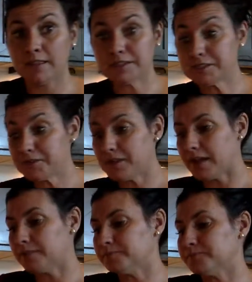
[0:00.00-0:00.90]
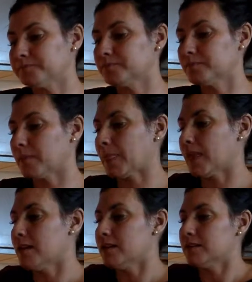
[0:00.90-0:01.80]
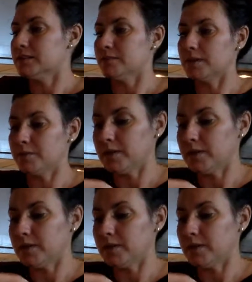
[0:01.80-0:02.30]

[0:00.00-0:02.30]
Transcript: Let's do that. So I'm going to